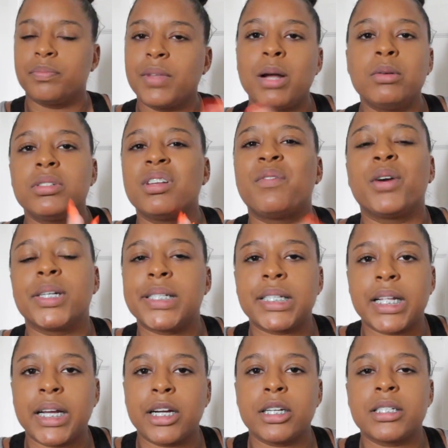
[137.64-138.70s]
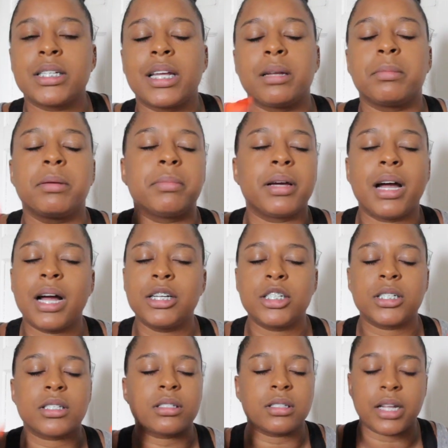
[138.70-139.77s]
That was the first thing that irritated me, but I
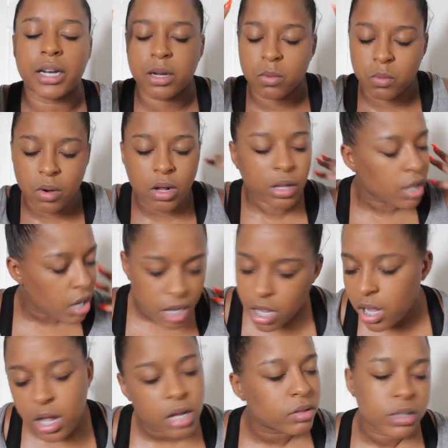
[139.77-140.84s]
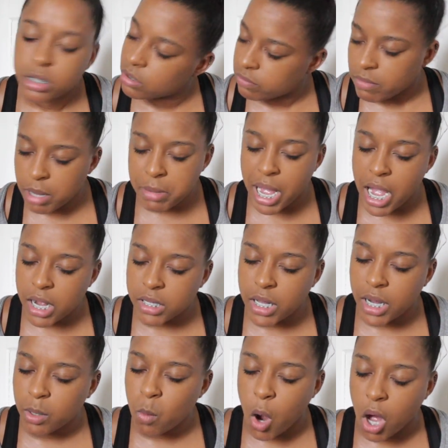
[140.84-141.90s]
just let it roll off my back
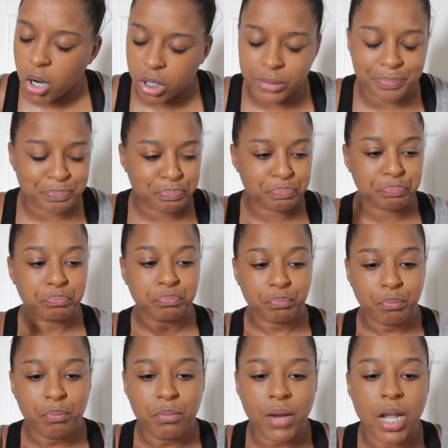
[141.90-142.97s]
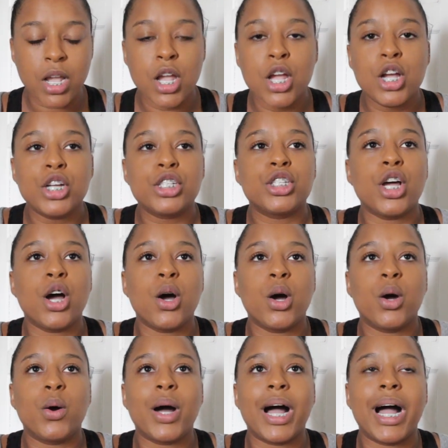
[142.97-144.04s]
like water.
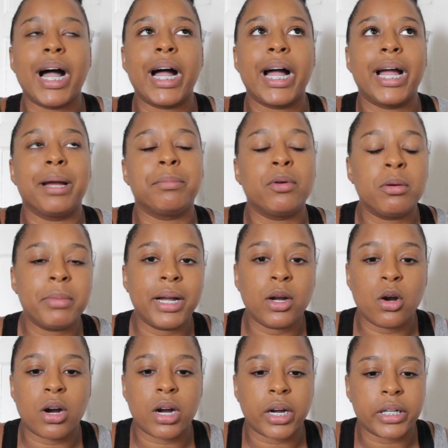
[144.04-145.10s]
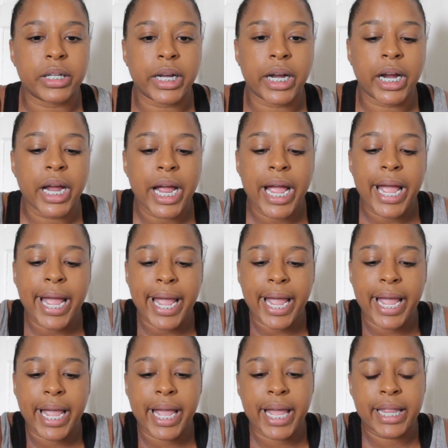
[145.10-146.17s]
So I pull my car in there,
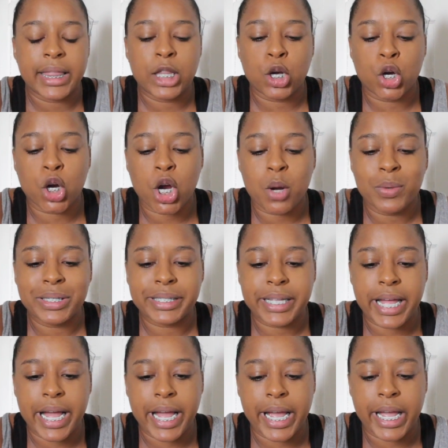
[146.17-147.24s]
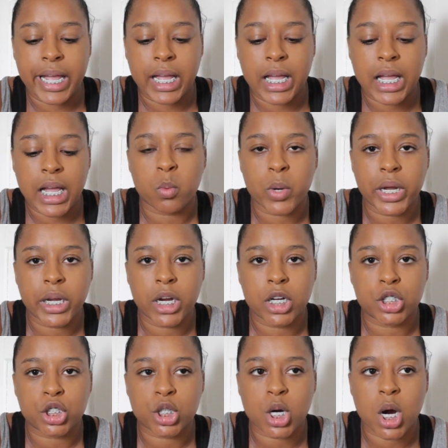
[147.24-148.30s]
and the girl was like, what year
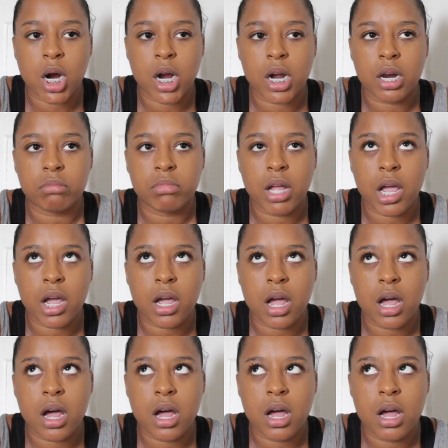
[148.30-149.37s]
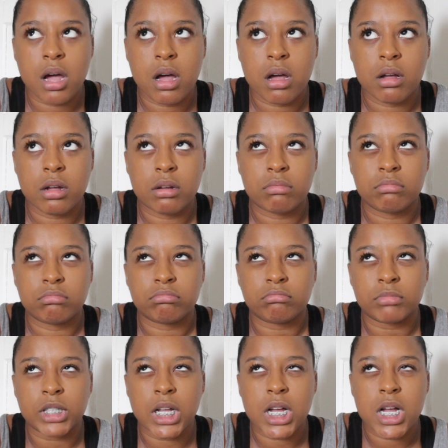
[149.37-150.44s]
is your car? And I'm like, I
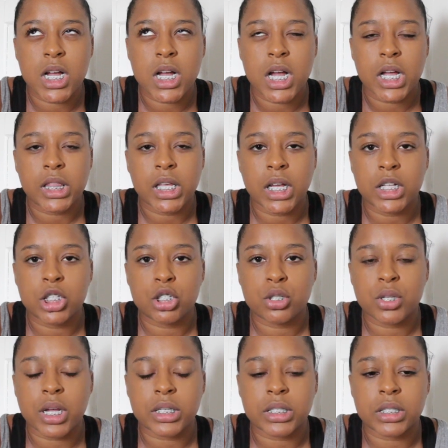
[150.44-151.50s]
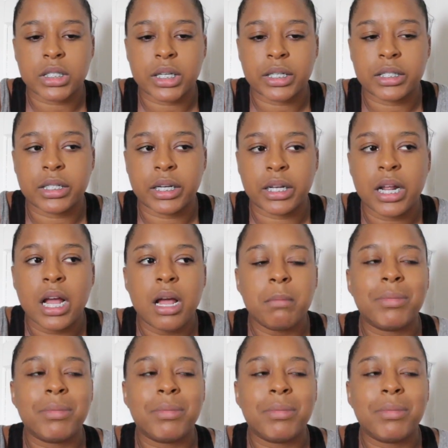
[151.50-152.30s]
think it's 2016.